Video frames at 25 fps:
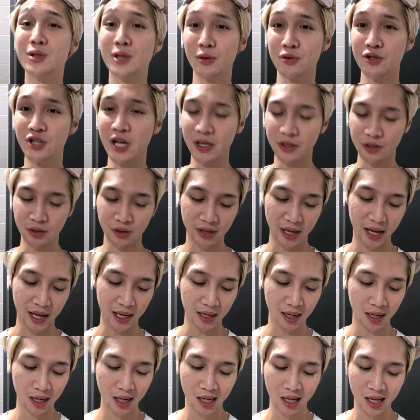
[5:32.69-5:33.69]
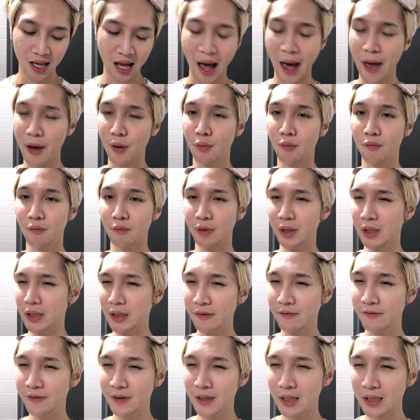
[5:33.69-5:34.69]
so gentle that I don't
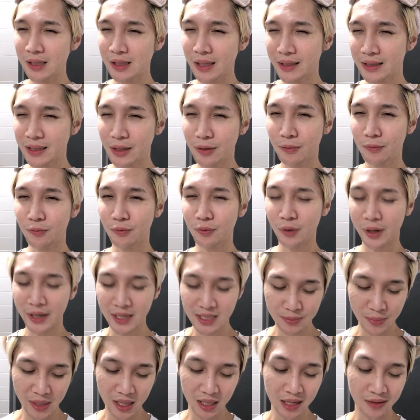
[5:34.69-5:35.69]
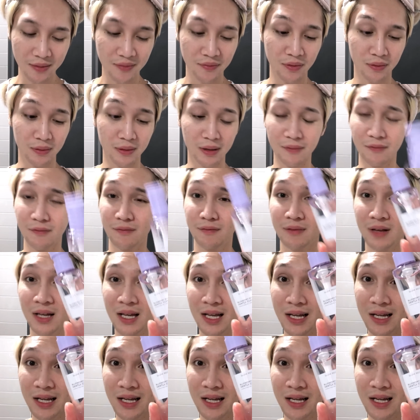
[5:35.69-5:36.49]
really feel like they erase makeup, even if